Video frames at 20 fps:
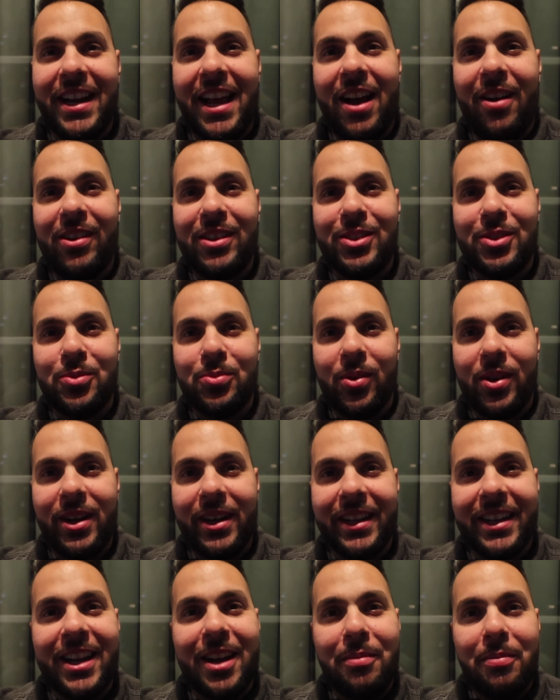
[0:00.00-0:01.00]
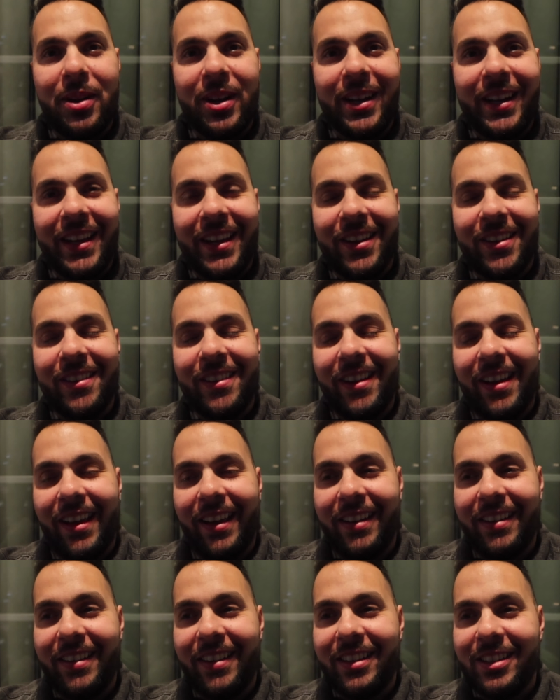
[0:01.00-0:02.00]
now, I just wanted to come on here
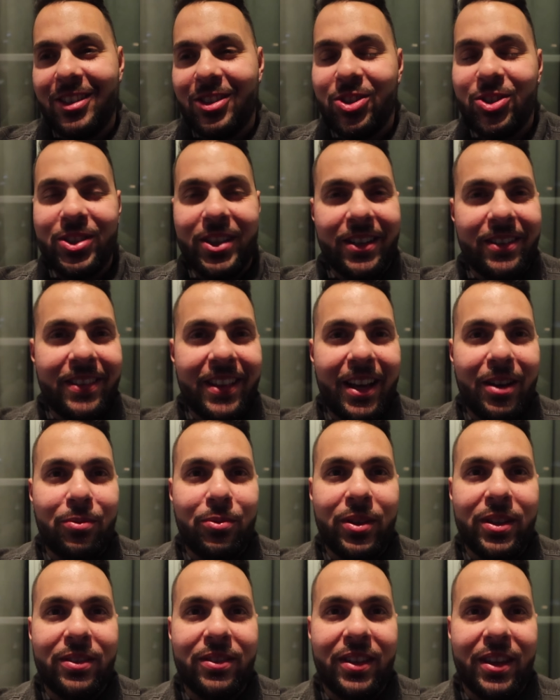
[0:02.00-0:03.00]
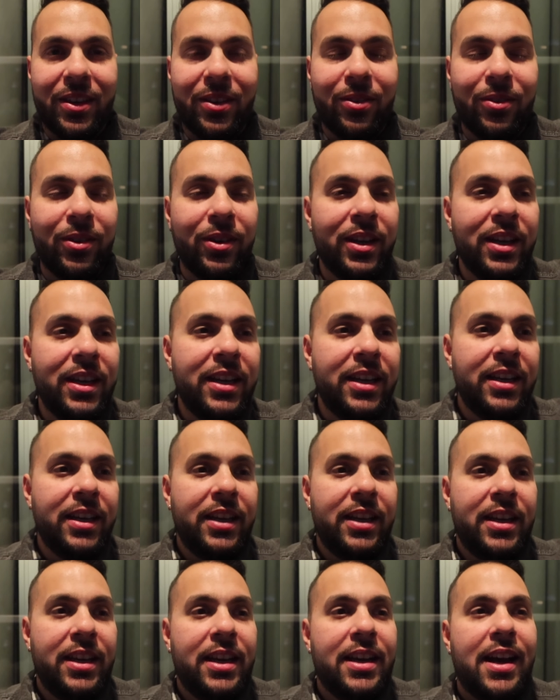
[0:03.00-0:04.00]
and, and share that with you.
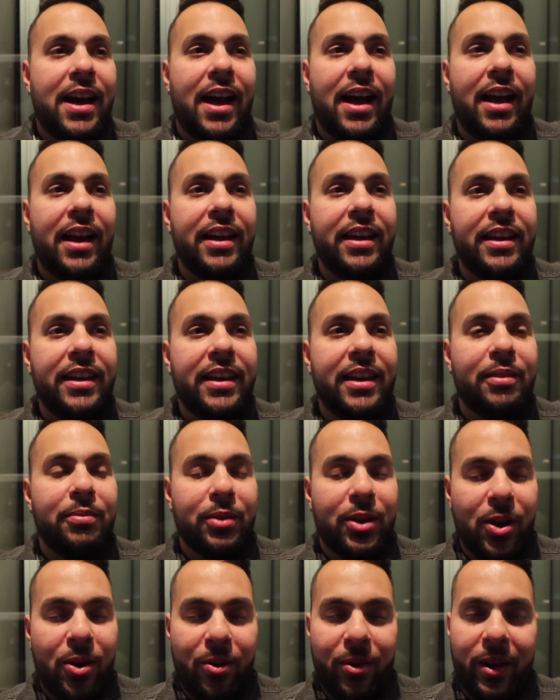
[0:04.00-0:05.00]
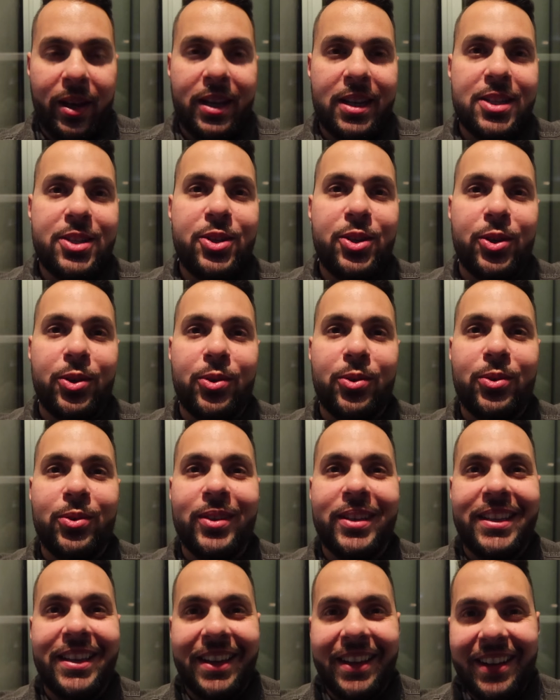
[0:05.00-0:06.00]
I am going to
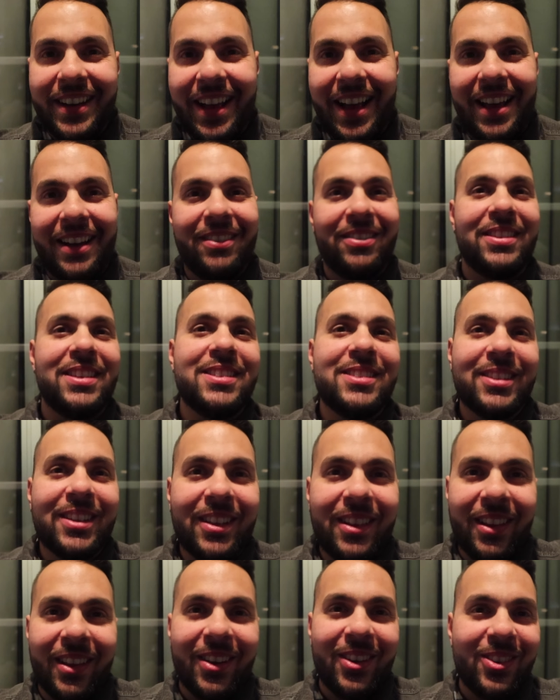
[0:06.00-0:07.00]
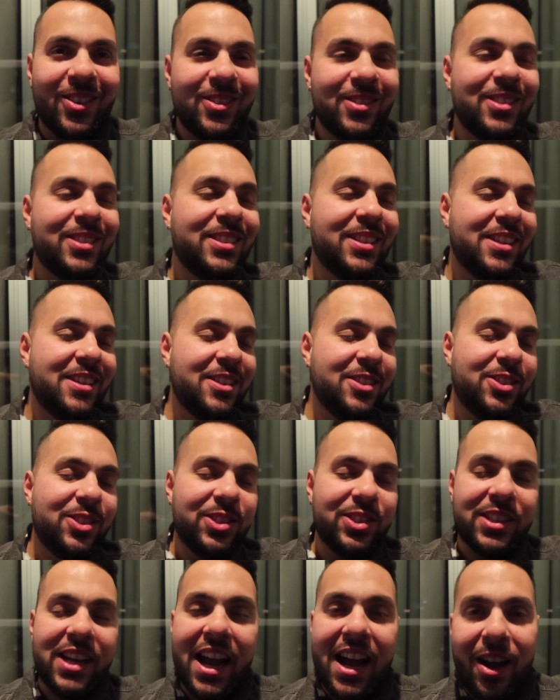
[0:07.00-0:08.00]
get out of this clothes,
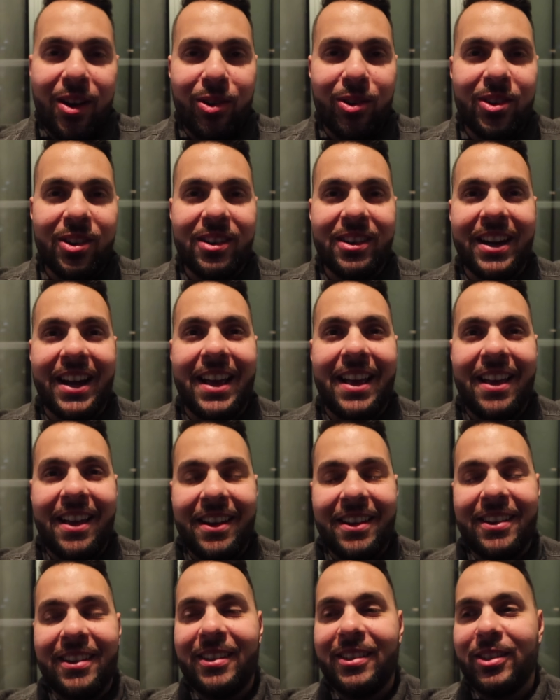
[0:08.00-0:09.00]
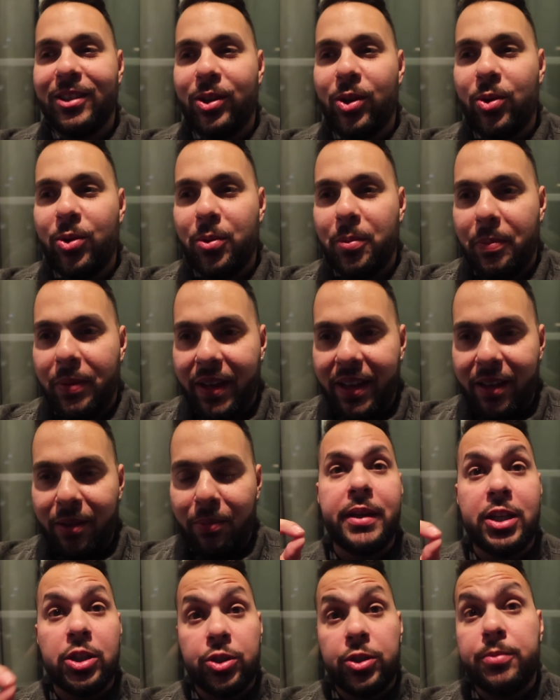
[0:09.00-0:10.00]
shower, and go to bed
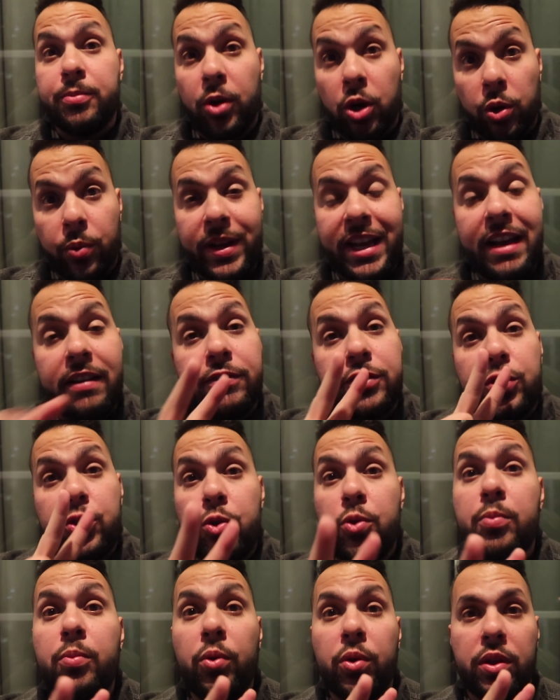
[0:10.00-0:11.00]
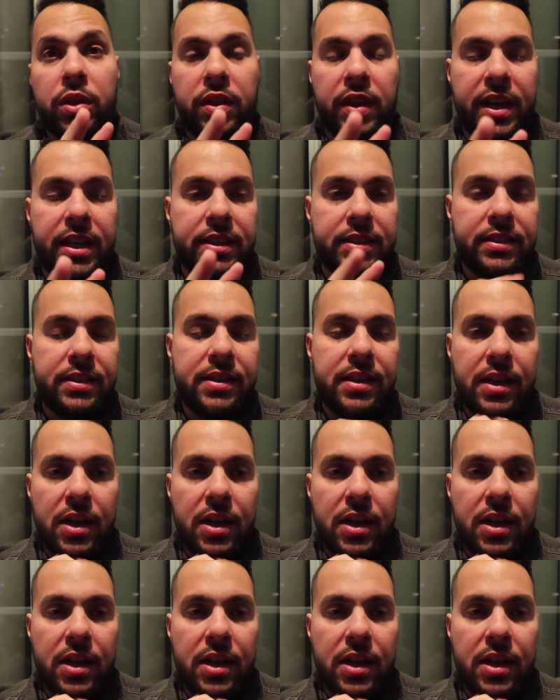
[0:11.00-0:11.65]
because tomorrow we have two more things